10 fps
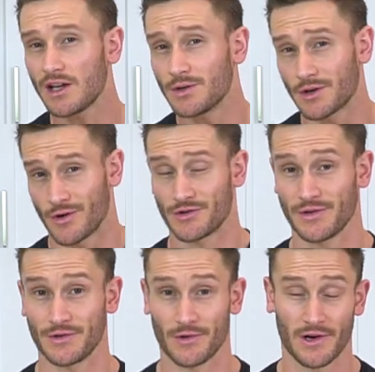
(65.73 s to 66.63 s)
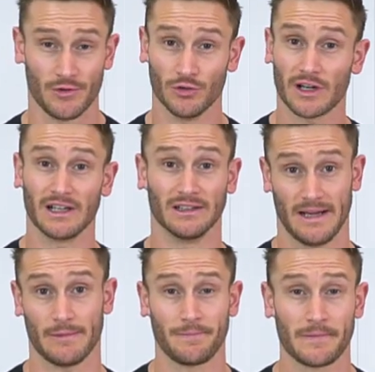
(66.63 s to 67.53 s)
into a grocery store and you look at a
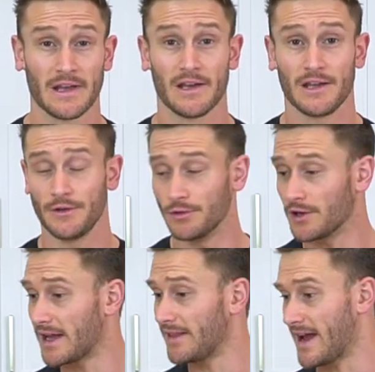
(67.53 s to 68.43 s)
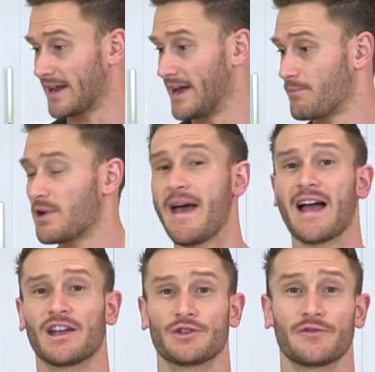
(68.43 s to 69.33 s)
label, you look at like a
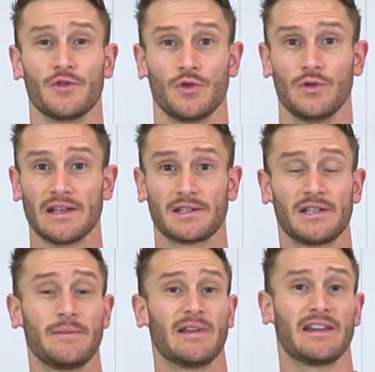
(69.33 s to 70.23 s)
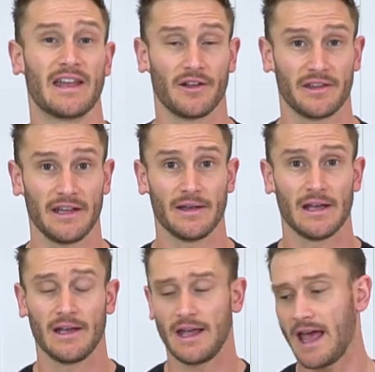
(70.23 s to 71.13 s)
prepackaged food that's seemingly healthy,
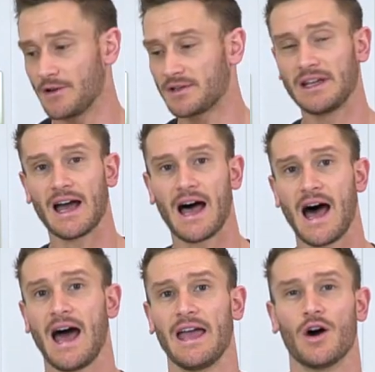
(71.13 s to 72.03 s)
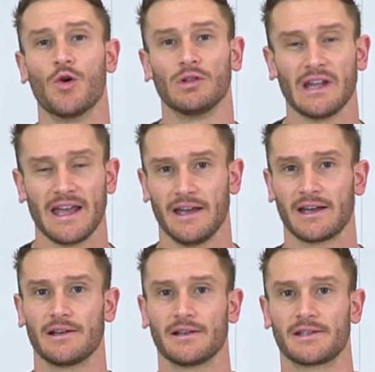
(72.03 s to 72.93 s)
and you see high
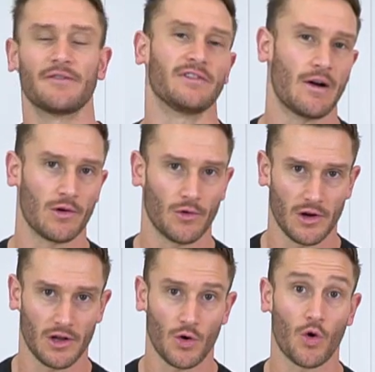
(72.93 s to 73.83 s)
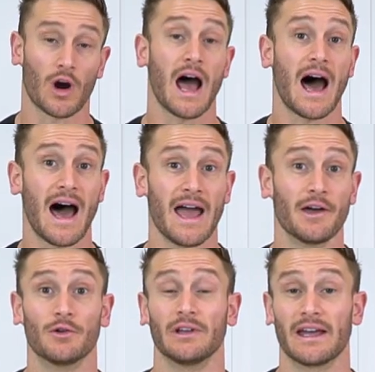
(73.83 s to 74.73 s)
oleic sunflower oil, or
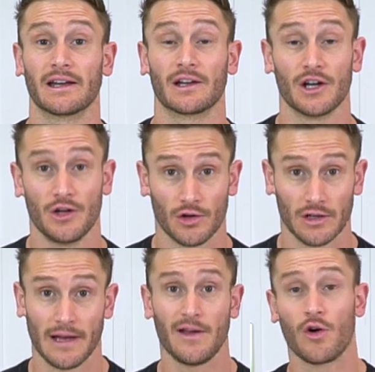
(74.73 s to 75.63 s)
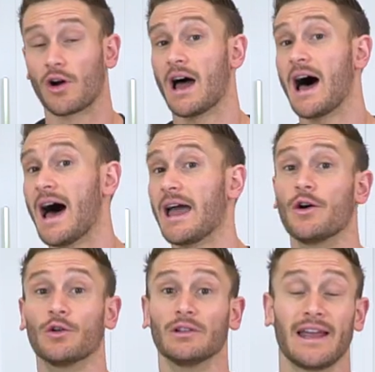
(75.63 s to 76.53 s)
high oleic canola, or high
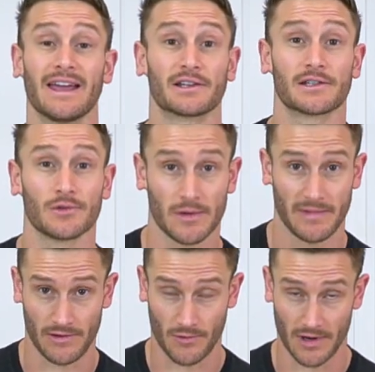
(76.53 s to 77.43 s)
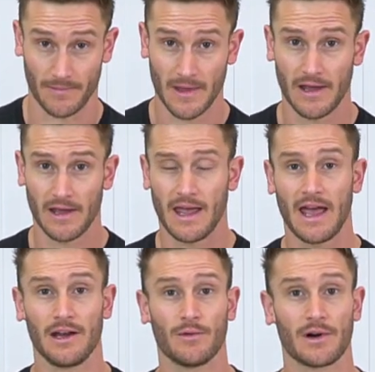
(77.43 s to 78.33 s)
oleic soybean oil.
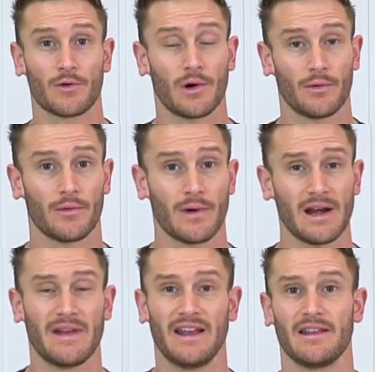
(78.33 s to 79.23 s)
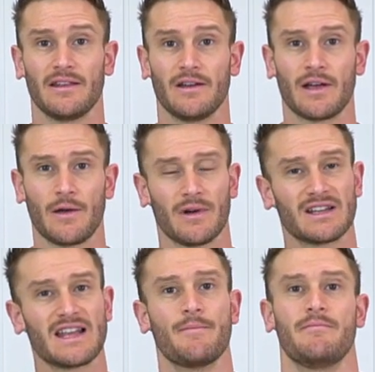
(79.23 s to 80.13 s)
And you wonder, well, wait a minute, okay, what
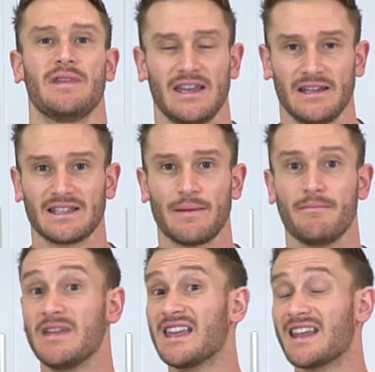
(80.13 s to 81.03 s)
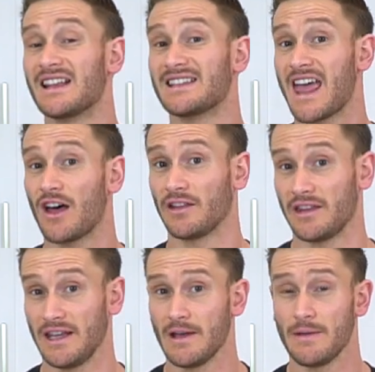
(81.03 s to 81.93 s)
does that mean? Does it mean that it's
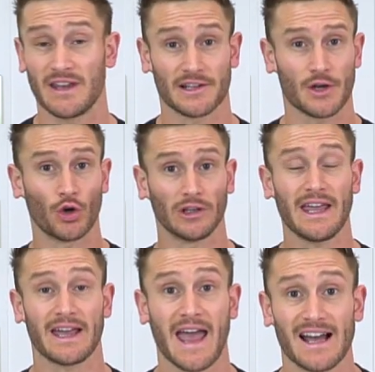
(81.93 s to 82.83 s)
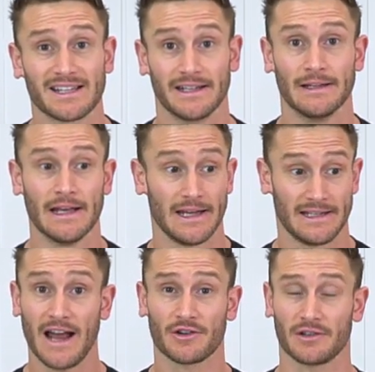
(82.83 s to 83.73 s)
healthy? Because oleic acid
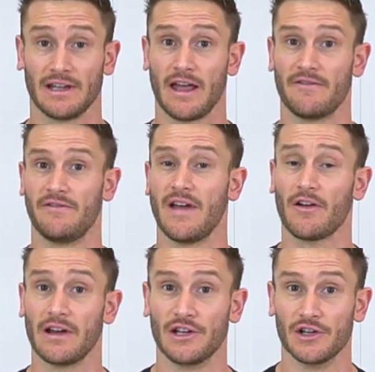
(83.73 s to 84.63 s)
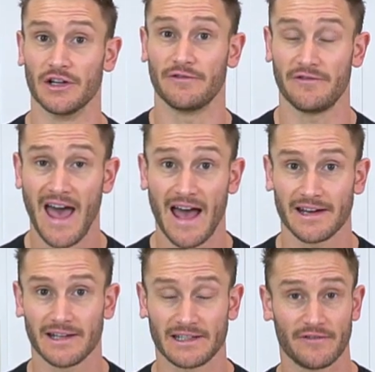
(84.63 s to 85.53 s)
is actually a very good
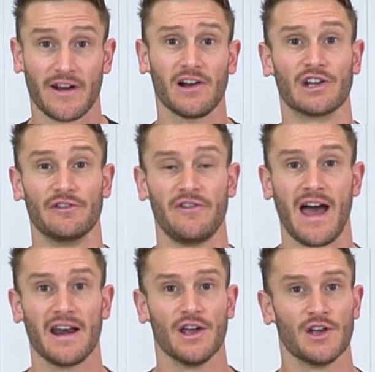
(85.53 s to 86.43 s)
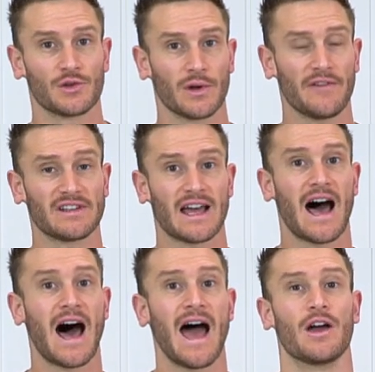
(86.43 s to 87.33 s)
fat. It's a very good fat. So if it's
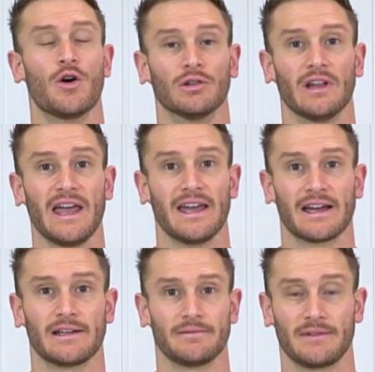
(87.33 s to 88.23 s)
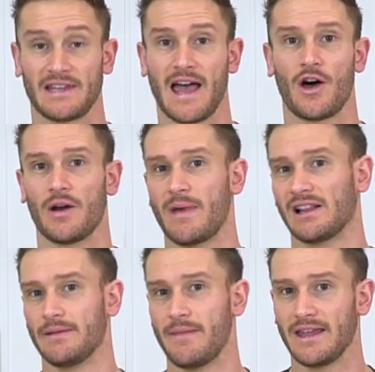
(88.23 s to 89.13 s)
high oleic, does that
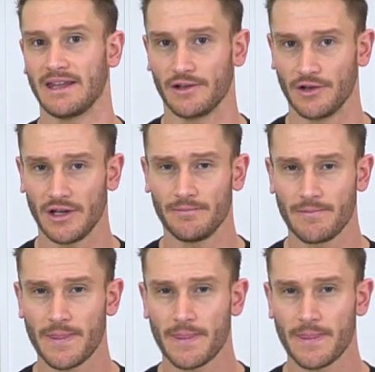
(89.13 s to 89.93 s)
automatically make it good?